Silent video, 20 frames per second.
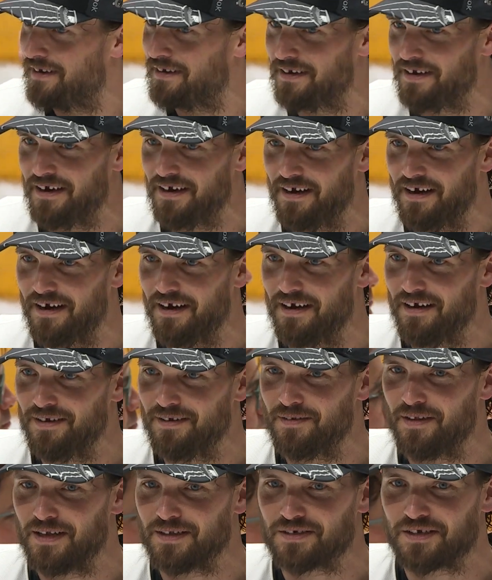
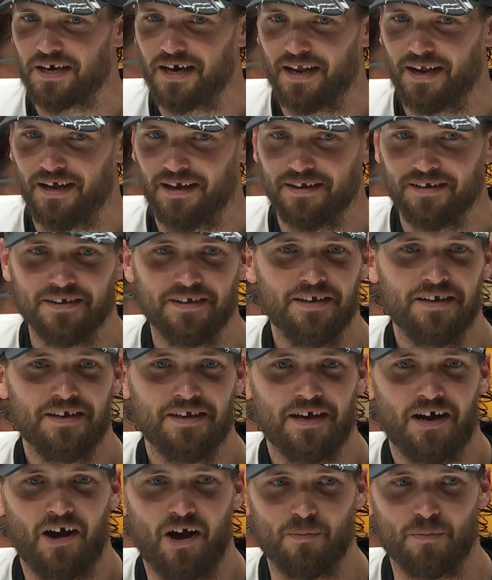That's kind of
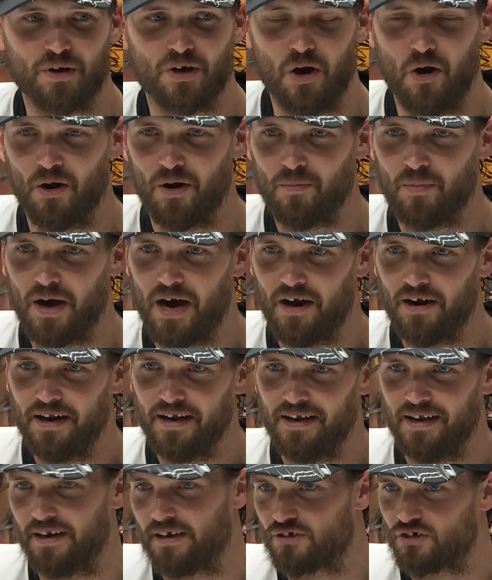how I've been going about
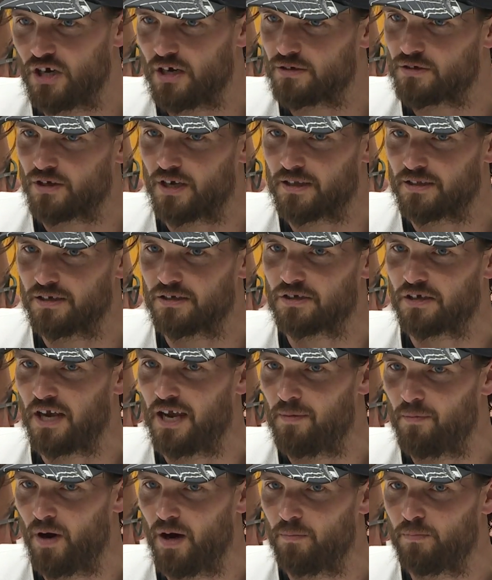it, and a chance like this
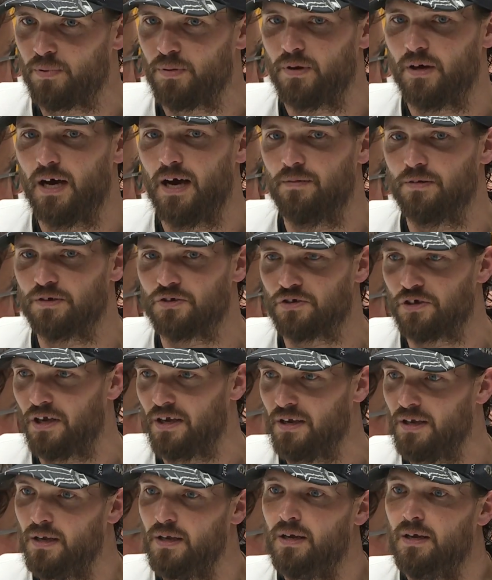came up,
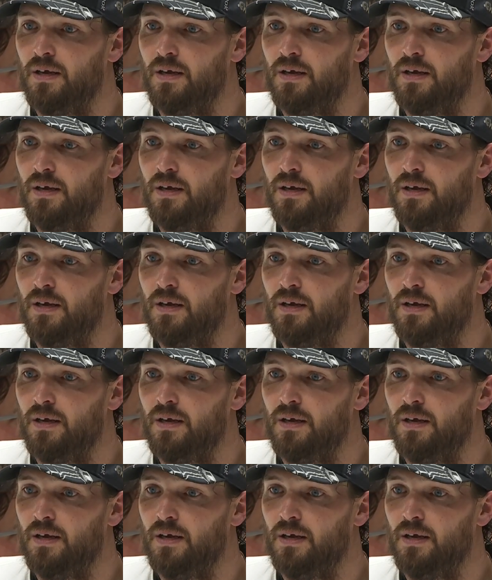obviously,